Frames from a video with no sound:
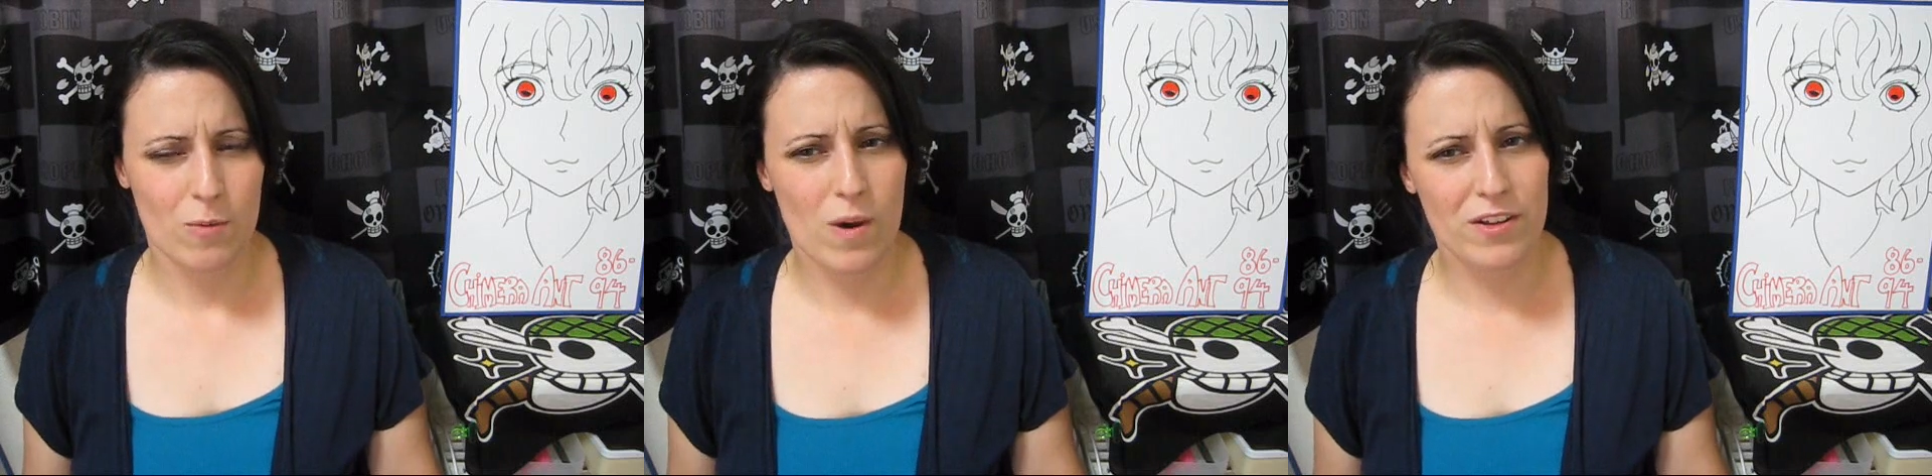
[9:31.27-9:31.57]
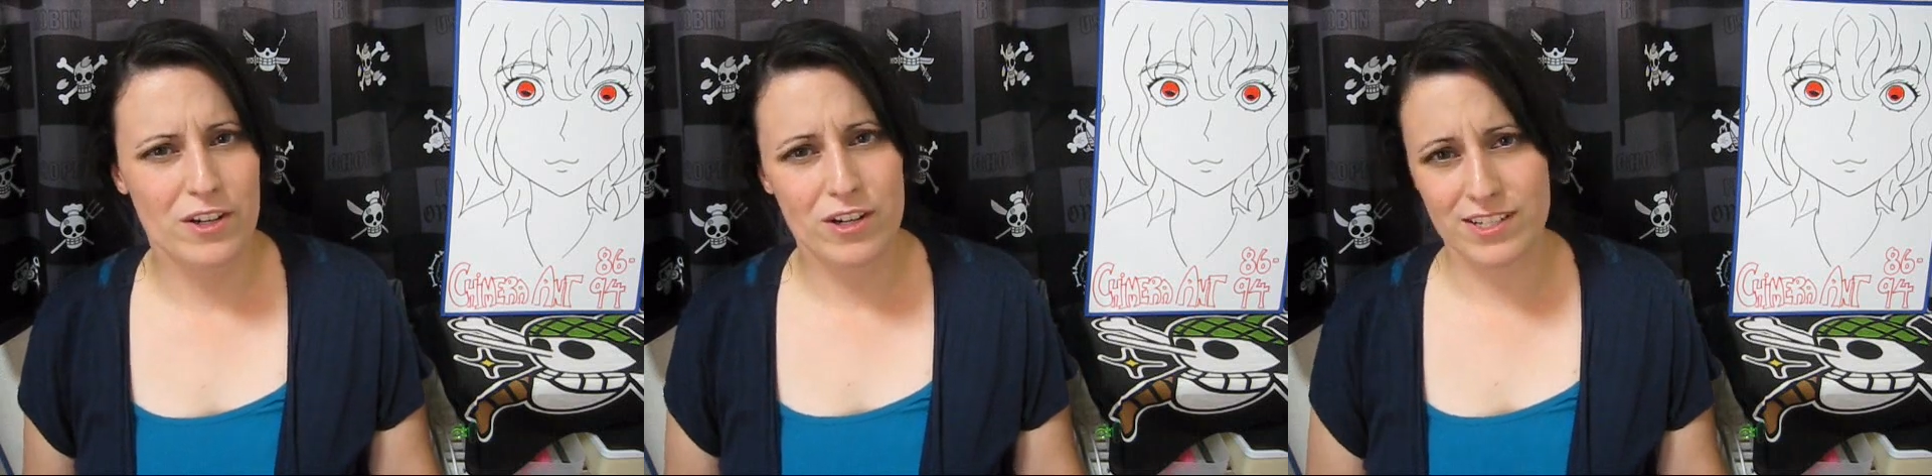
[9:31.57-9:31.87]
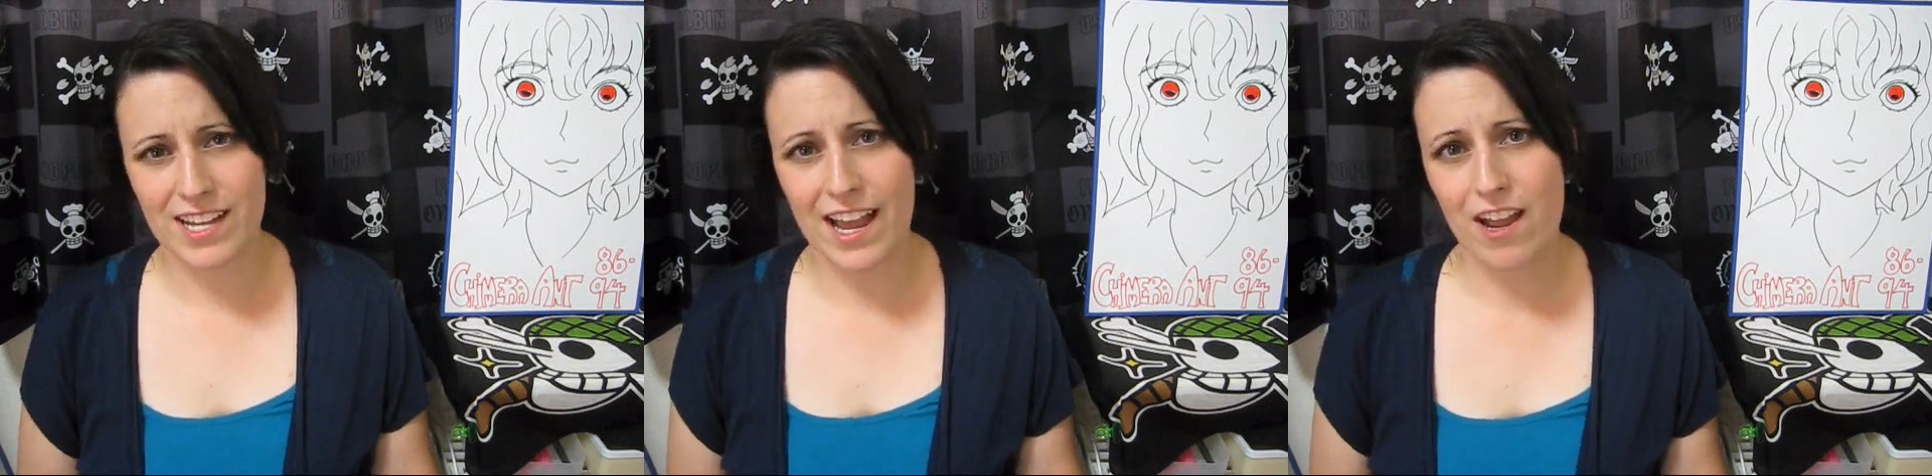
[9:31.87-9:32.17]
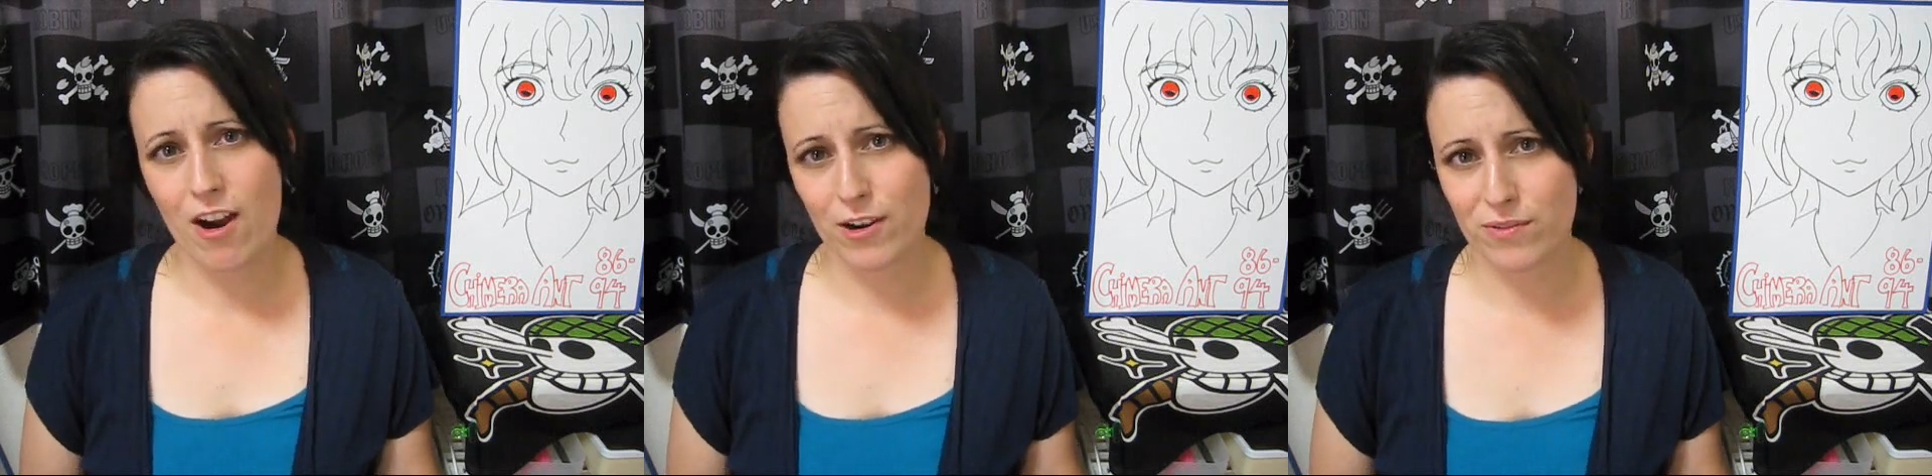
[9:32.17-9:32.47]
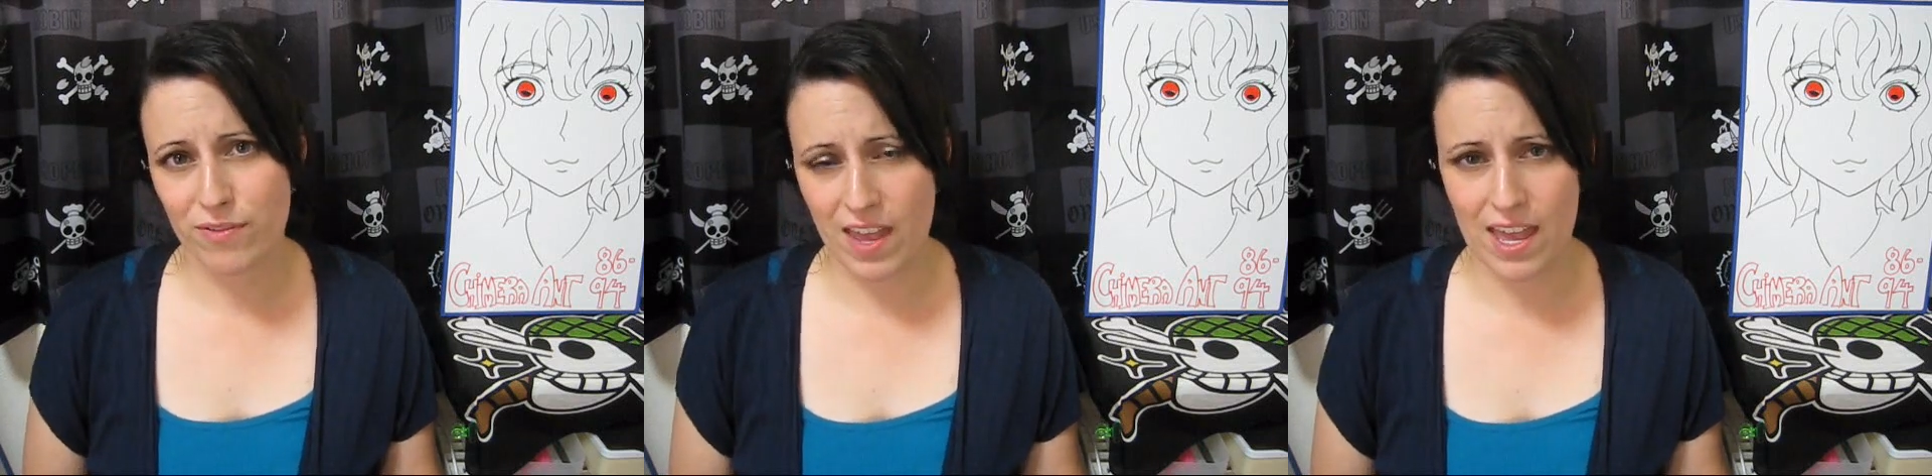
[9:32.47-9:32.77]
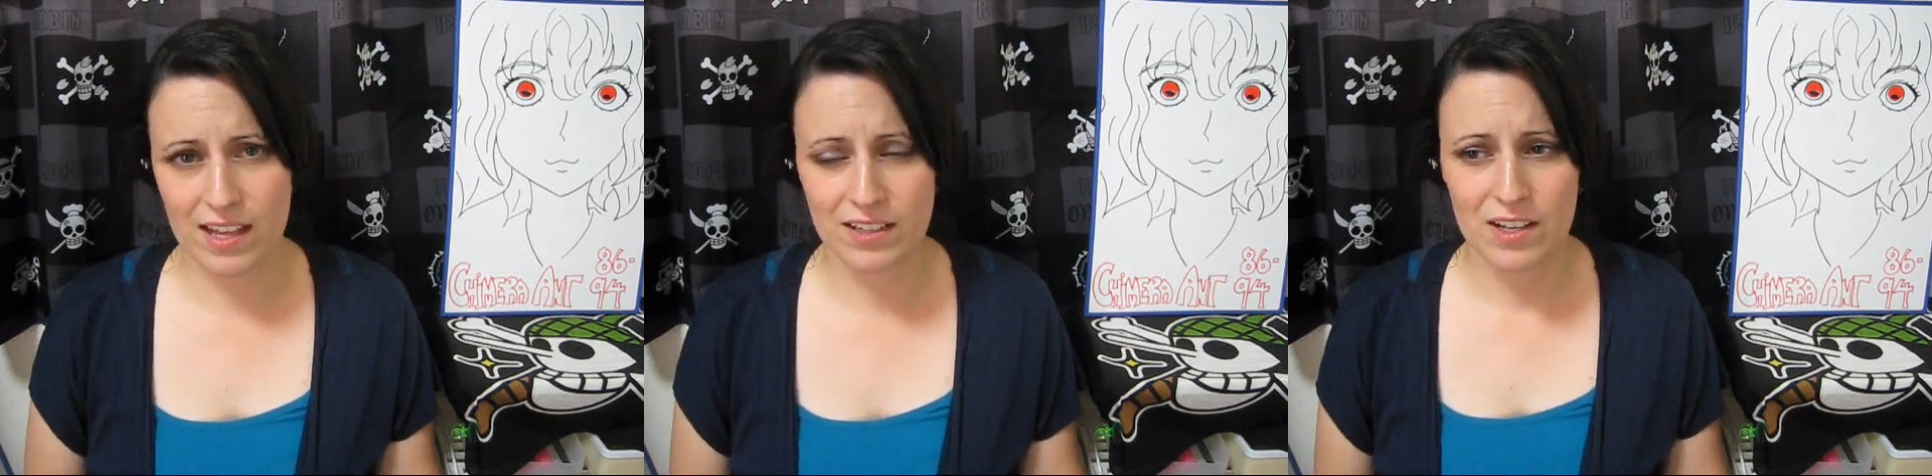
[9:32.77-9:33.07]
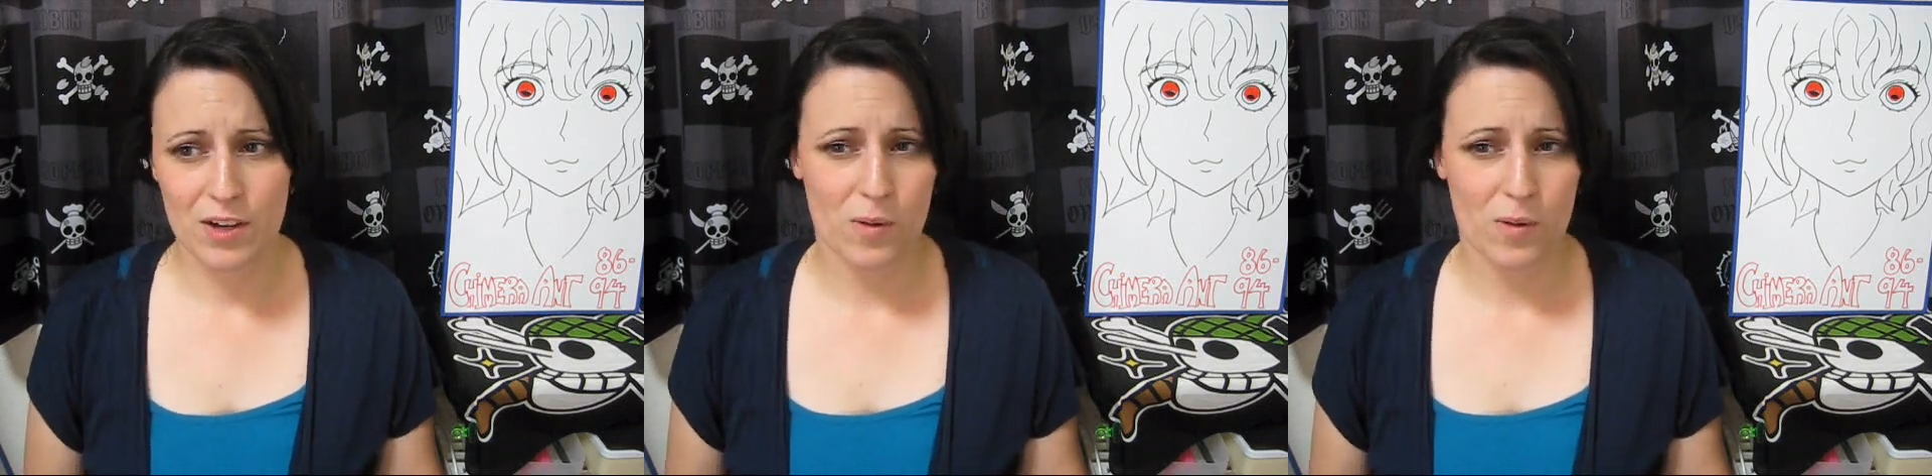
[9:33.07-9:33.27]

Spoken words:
Whether you're a diehard fan